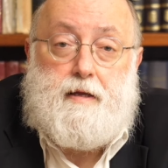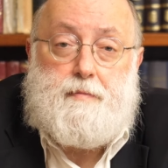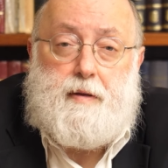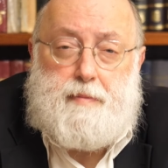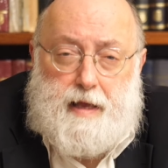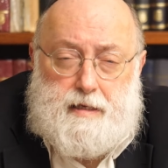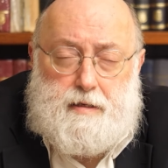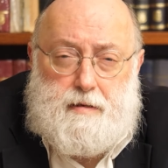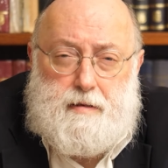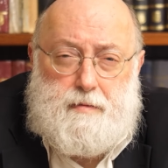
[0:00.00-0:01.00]
Be
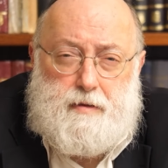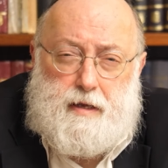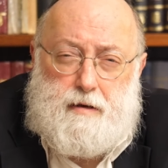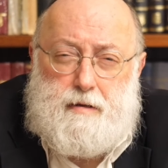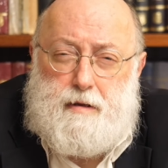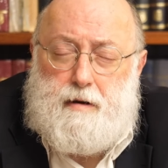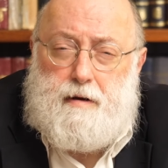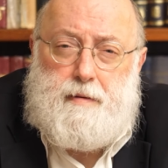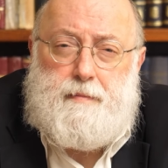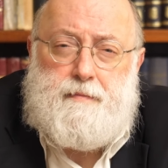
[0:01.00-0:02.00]
blessed with a good
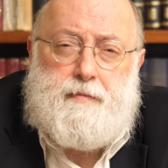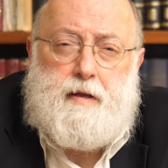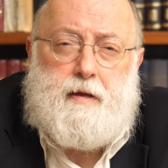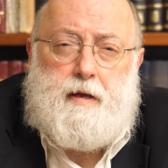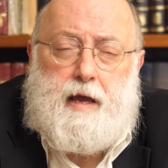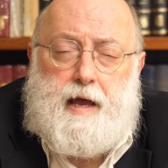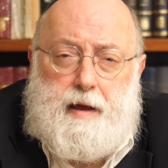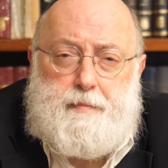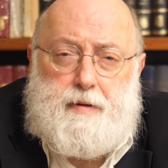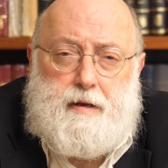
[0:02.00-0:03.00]
year, a
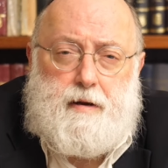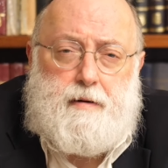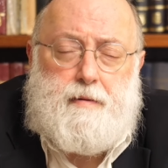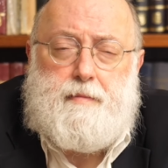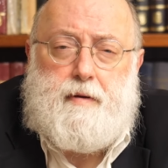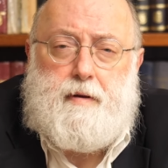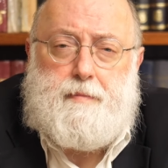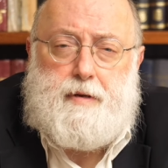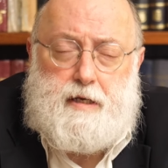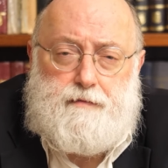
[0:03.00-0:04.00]
happy year, a
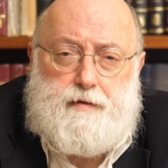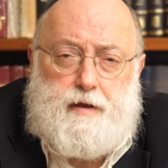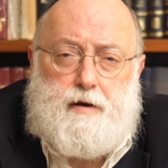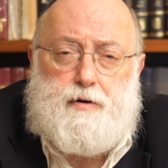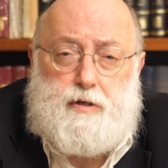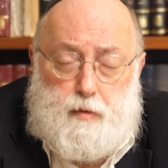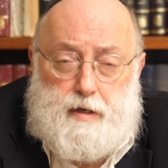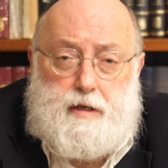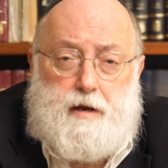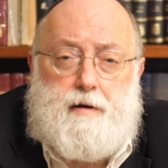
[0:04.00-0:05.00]
peaceful year, a
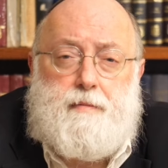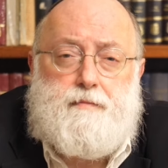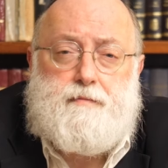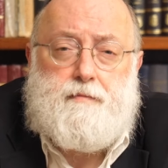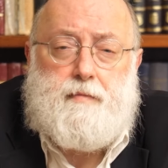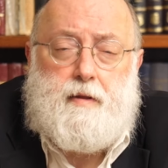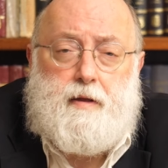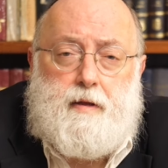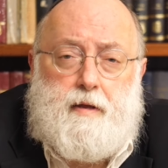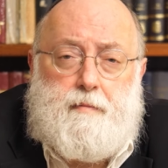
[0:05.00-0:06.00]
sweet year.
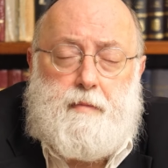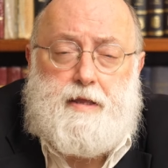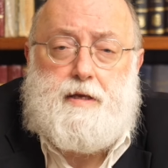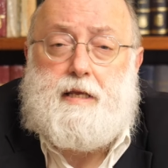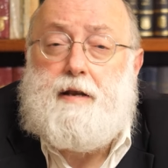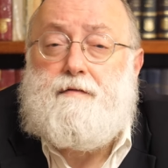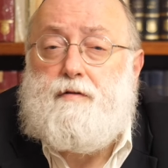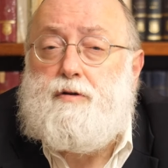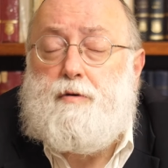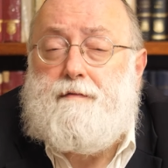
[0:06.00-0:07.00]
May this
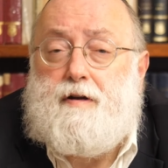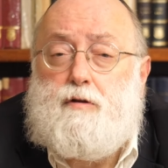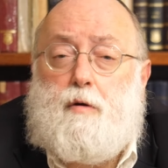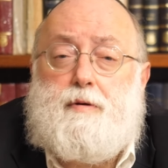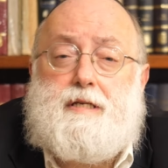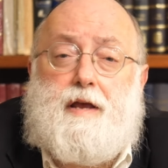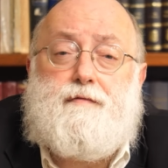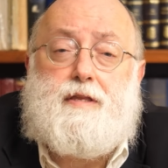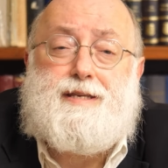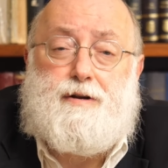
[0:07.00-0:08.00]
anniversary of October
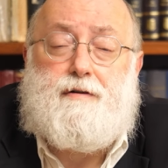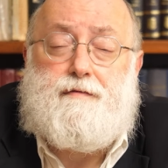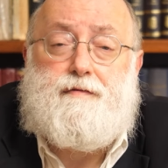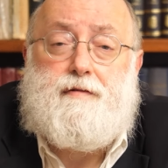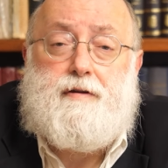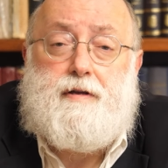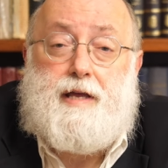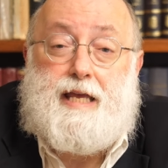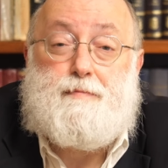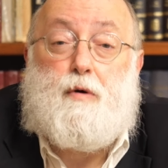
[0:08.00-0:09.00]
seventh serve
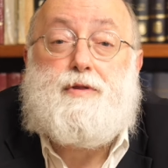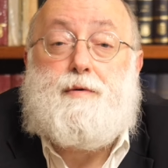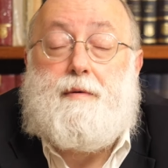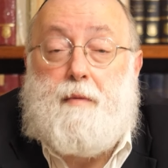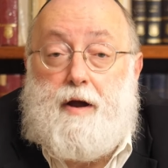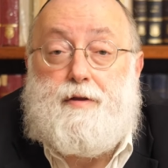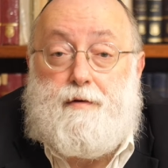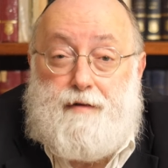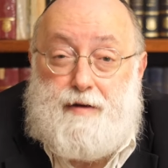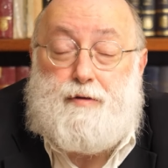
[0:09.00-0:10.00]
as both a reminder
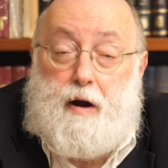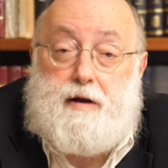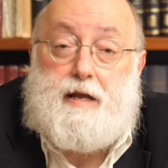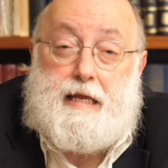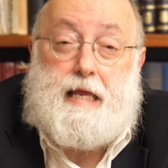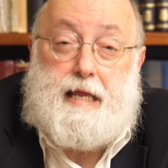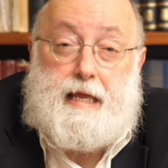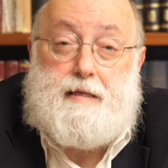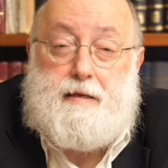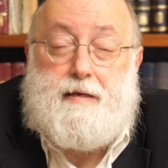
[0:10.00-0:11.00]
of how dark it can
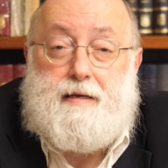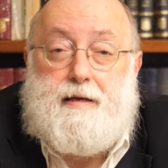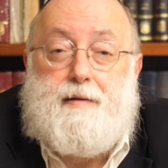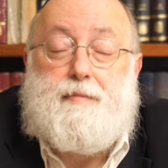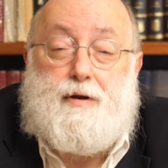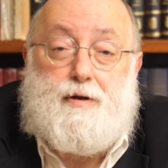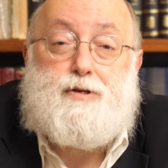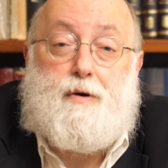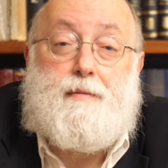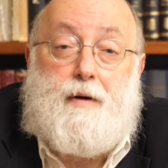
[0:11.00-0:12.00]
get, but
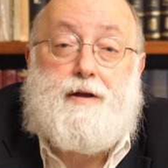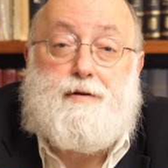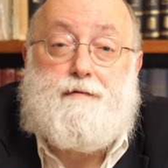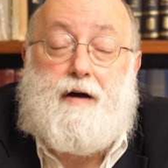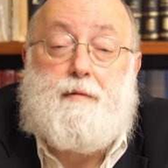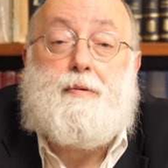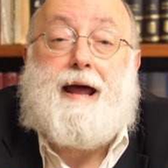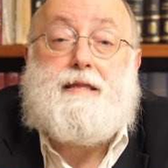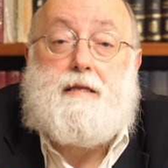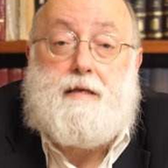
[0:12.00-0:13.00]
also a reminder of how
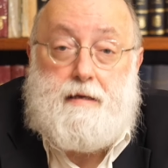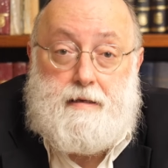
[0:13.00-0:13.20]
bright